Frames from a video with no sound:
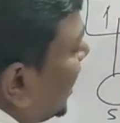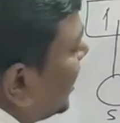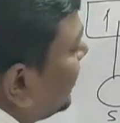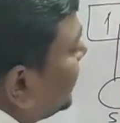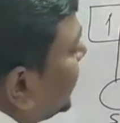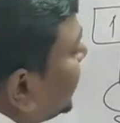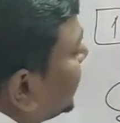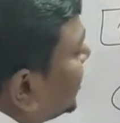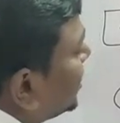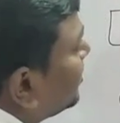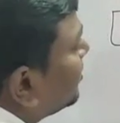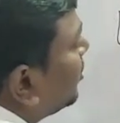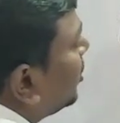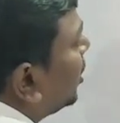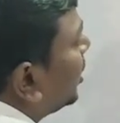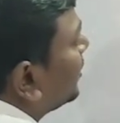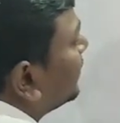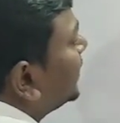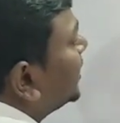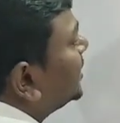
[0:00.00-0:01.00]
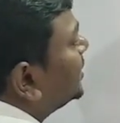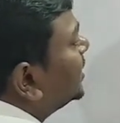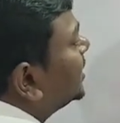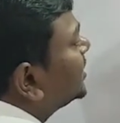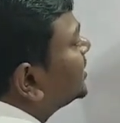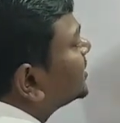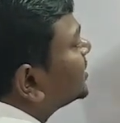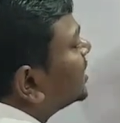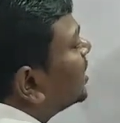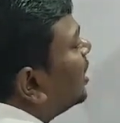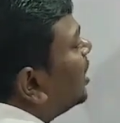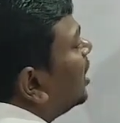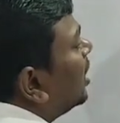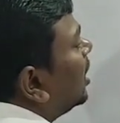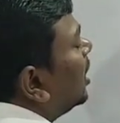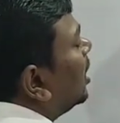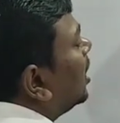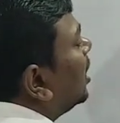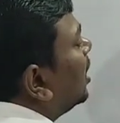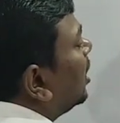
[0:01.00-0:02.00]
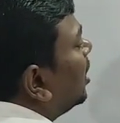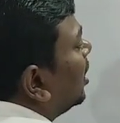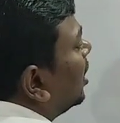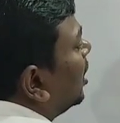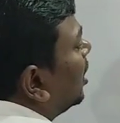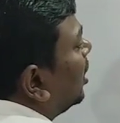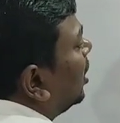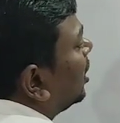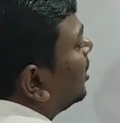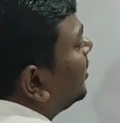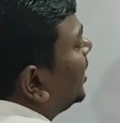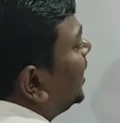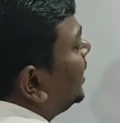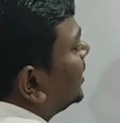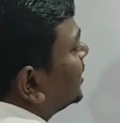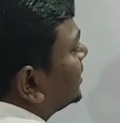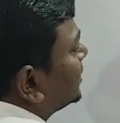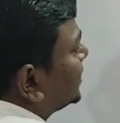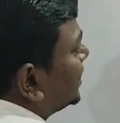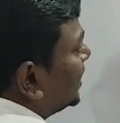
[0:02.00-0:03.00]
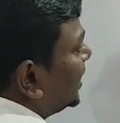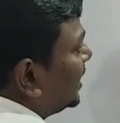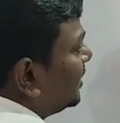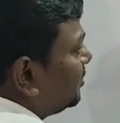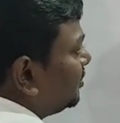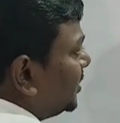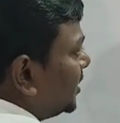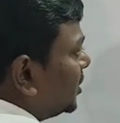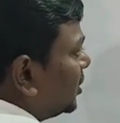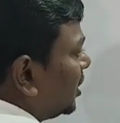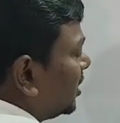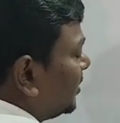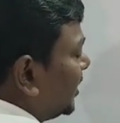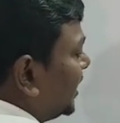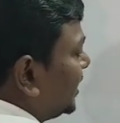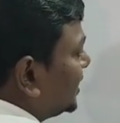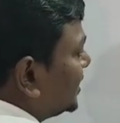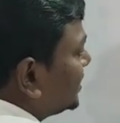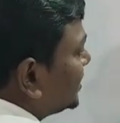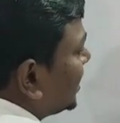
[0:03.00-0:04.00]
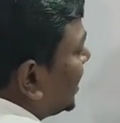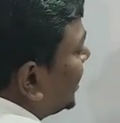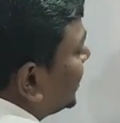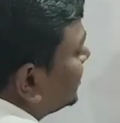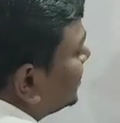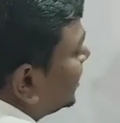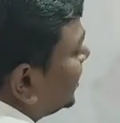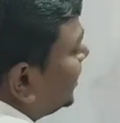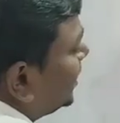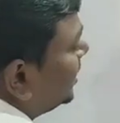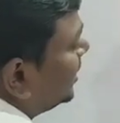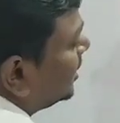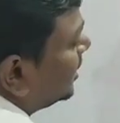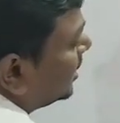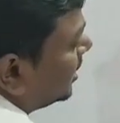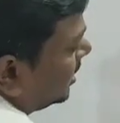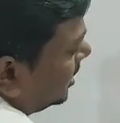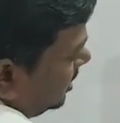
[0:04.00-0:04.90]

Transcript: are making bond with this orbitals. Here p orbitals are 3,